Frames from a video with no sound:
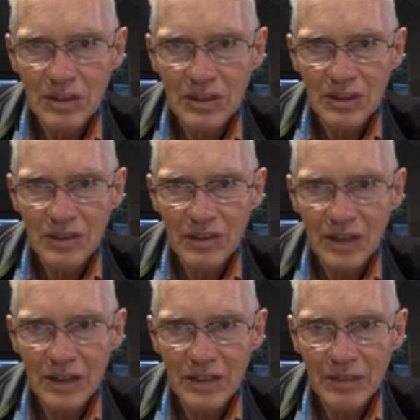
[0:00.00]
invalid.
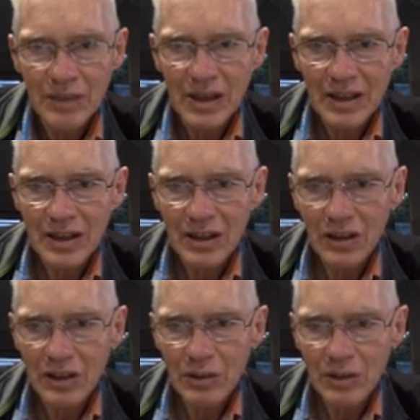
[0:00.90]
The
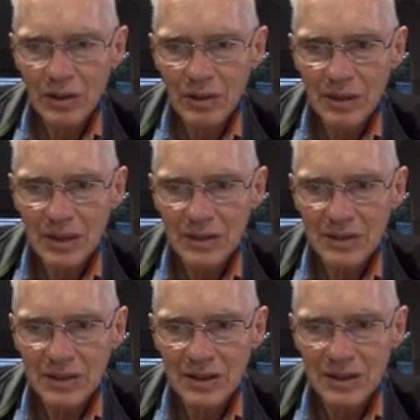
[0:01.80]
only one that makes
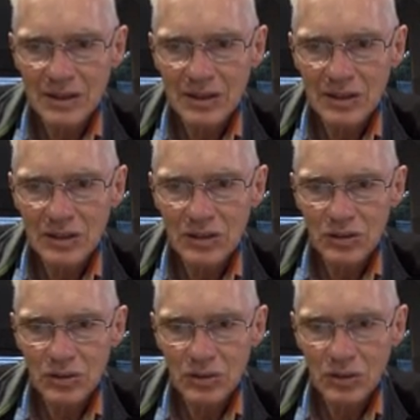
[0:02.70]
sense is
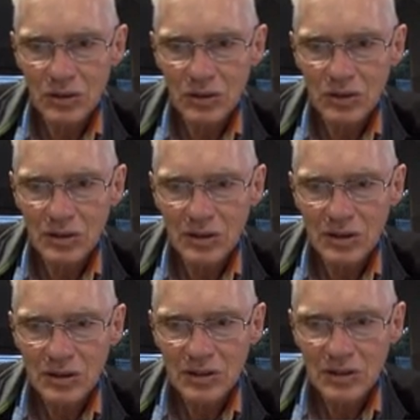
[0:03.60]
2/3.
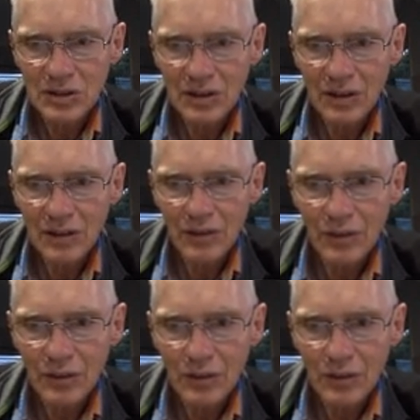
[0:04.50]
So therefore